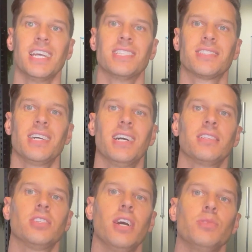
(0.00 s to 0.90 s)
it's
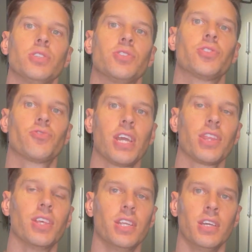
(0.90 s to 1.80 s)
time to
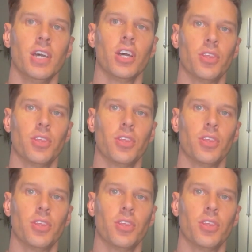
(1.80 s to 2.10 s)
strengthen